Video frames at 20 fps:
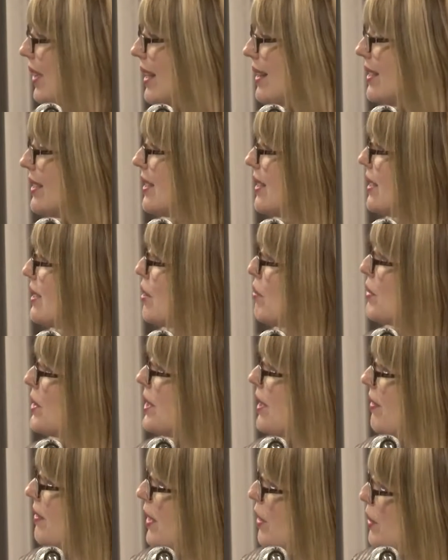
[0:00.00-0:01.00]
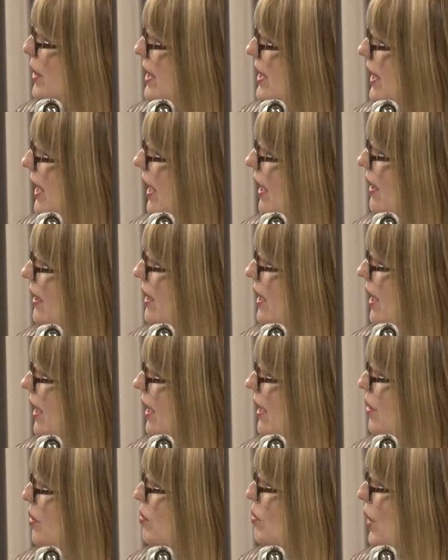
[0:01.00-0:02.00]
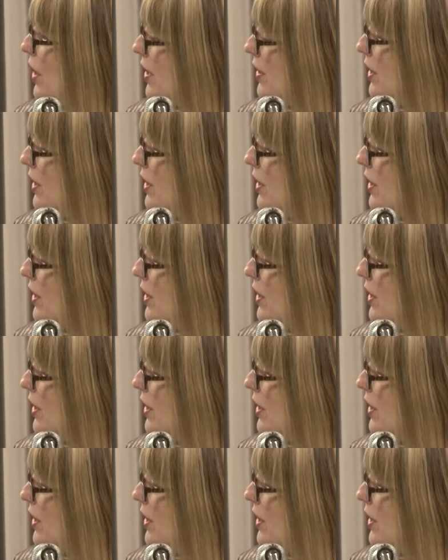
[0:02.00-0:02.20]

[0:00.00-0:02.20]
This is some stuff that we did on one